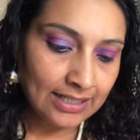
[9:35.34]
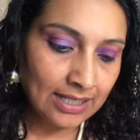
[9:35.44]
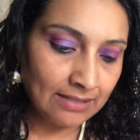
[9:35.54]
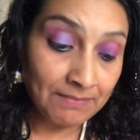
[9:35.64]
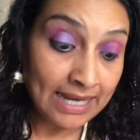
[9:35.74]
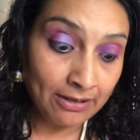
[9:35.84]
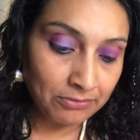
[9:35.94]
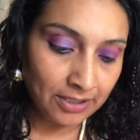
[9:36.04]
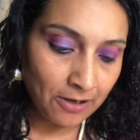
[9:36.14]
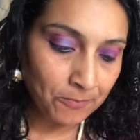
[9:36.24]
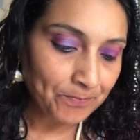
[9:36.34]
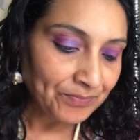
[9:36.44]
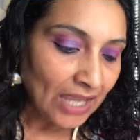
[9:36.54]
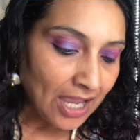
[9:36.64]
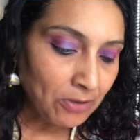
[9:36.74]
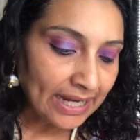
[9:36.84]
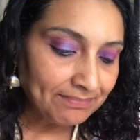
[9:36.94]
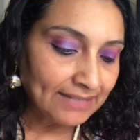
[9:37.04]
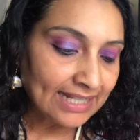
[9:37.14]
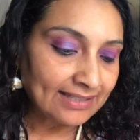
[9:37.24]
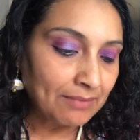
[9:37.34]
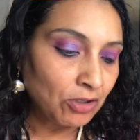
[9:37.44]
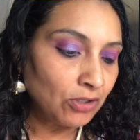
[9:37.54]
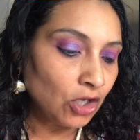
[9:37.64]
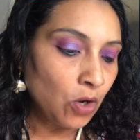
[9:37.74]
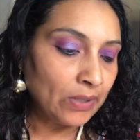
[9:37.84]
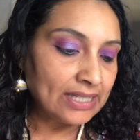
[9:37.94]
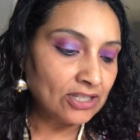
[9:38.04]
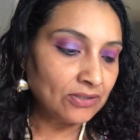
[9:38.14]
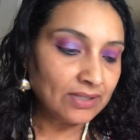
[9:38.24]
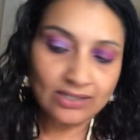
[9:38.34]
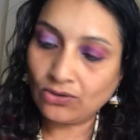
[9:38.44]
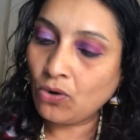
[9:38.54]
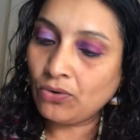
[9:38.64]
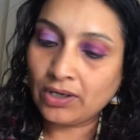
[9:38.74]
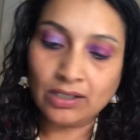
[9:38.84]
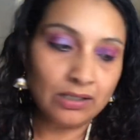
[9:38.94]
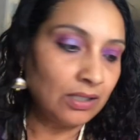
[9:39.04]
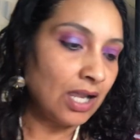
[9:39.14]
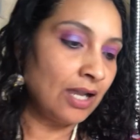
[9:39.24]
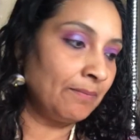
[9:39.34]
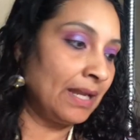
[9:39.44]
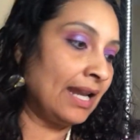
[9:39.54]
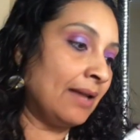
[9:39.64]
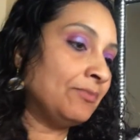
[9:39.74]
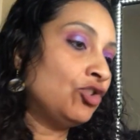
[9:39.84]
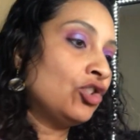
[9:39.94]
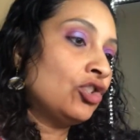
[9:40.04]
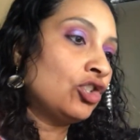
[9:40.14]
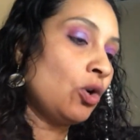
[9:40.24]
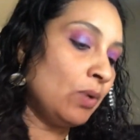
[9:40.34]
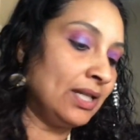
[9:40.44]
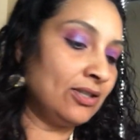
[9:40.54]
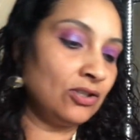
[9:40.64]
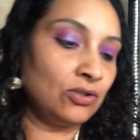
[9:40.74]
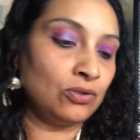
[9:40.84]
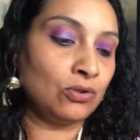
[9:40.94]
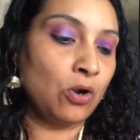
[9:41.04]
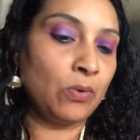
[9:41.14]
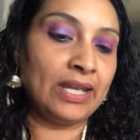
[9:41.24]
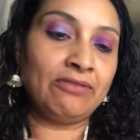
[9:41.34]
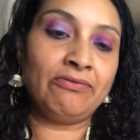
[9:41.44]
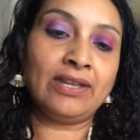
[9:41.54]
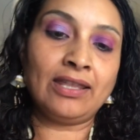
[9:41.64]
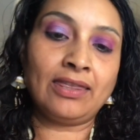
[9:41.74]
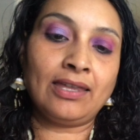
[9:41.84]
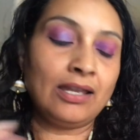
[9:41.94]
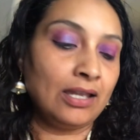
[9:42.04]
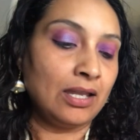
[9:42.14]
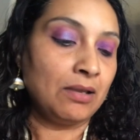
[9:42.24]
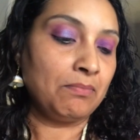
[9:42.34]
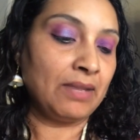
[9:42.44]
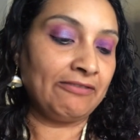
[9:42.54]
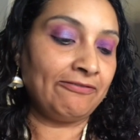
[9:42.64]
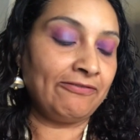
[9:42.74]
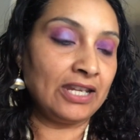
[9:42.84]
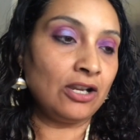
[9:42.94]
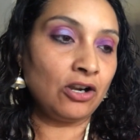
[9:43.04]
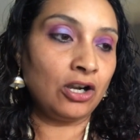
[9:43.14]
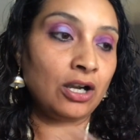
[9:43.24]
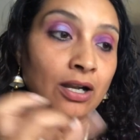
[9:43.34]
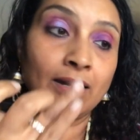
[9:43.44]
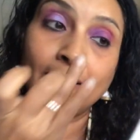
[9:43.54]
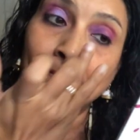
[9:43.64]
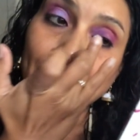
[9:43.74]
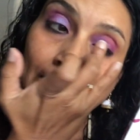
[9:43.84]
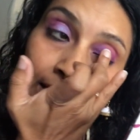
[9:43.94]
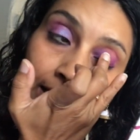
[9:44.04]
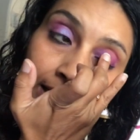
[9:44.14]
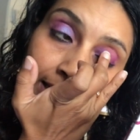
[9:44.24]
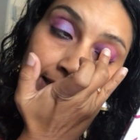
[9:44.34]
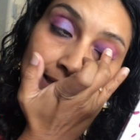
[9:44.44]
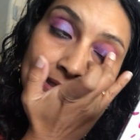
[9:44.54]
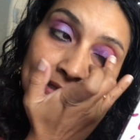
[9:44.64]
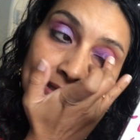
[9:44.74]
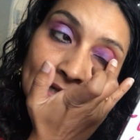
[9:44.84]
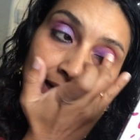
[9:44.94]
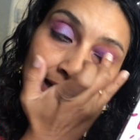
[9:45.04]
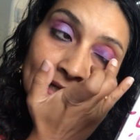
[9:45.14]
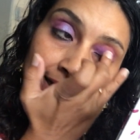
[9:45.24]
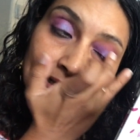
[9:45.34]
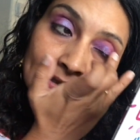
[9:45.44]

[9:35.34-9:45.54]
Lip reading: I don't know. Okay, next I'm going to go into this Oral, and I'm just going to go in with my finger, kind of set it